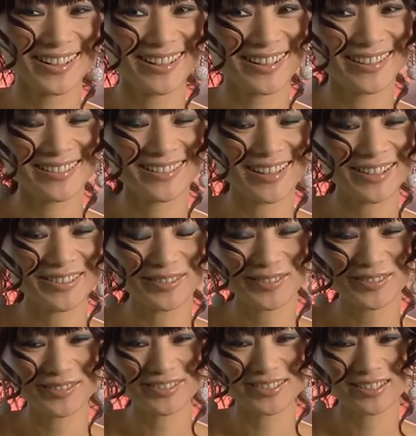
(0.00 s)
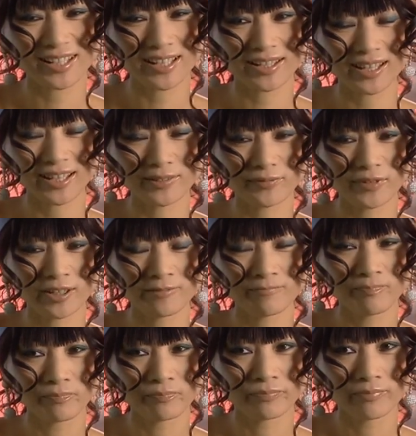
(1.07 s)
I don't know, it's like kind of
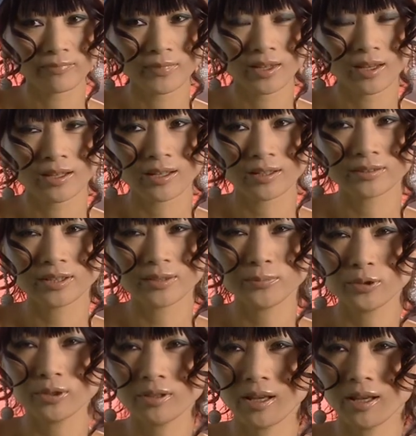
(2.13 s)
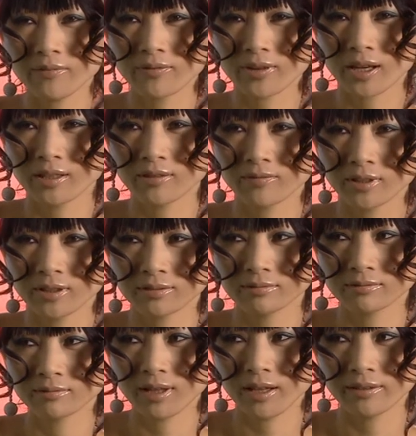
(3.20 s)
a contemporary life, kind of a,
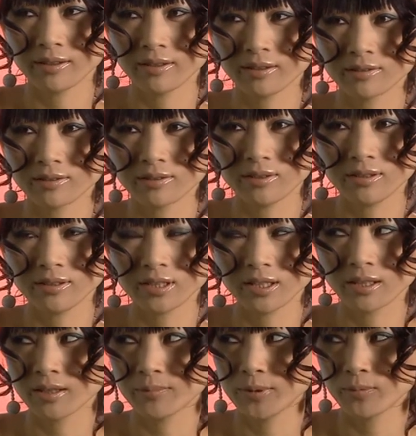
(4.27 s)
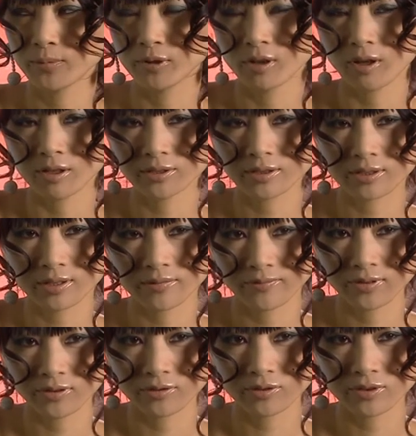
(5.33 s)
I think it's easy to get people lost,
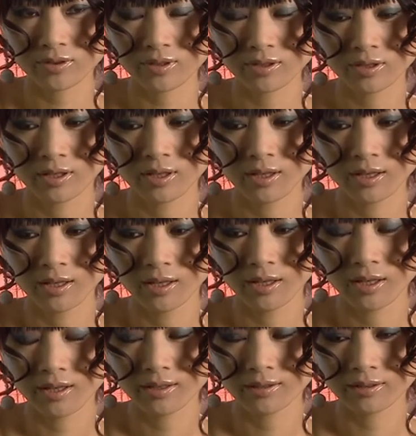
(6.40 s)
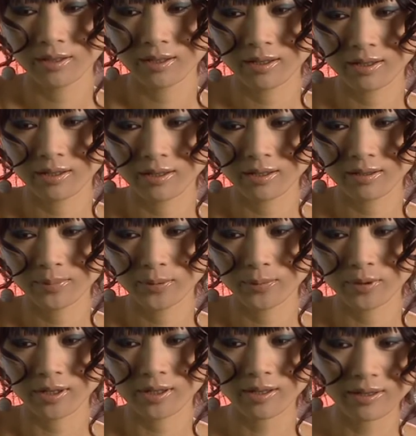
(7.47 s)
confused. And
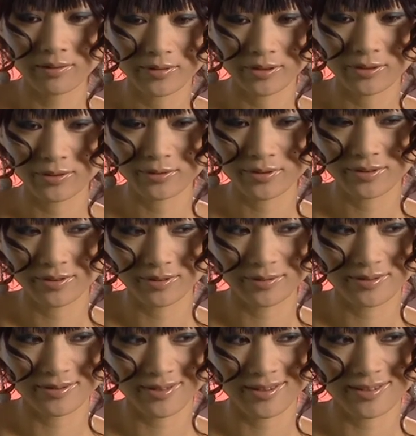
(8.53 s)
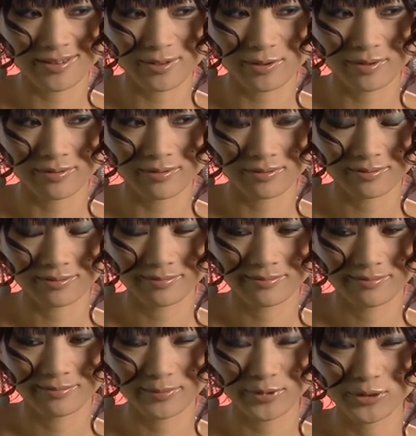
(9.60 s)
people are clever, use those things to
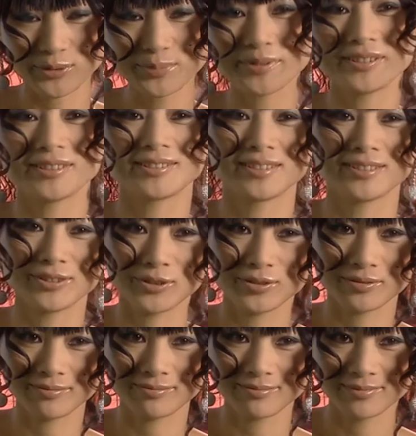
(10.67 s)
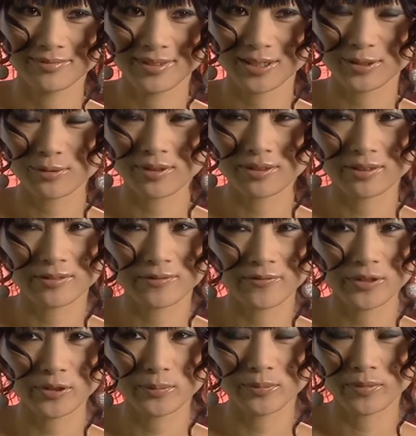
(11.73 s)
manipulate you. That's why this
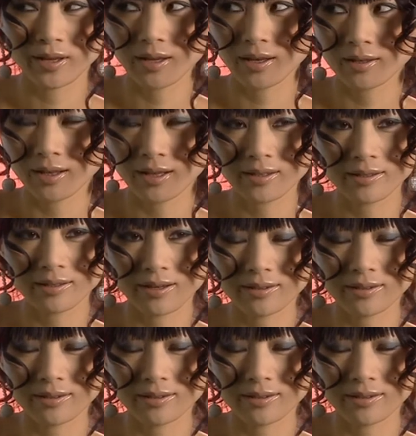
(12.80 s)
film, I like it.